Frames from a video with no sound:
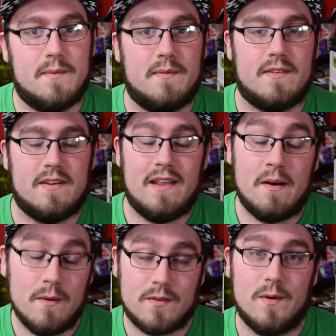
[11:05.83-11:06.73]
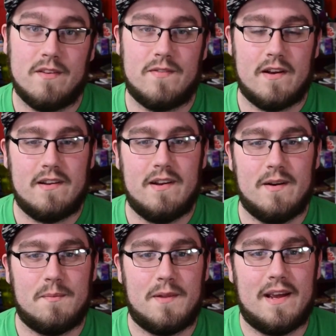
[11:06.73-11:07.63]
So that was always fun, you
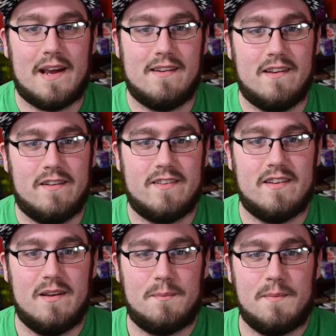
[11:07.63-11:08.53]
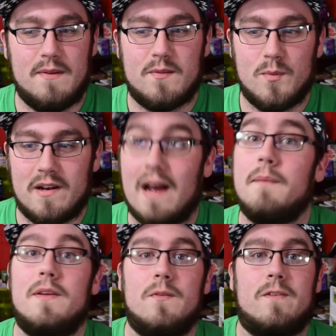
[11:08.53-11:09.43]
know. Playing on little sleep is what
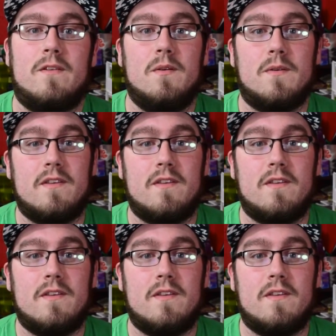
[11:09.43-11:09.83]
I'm used to.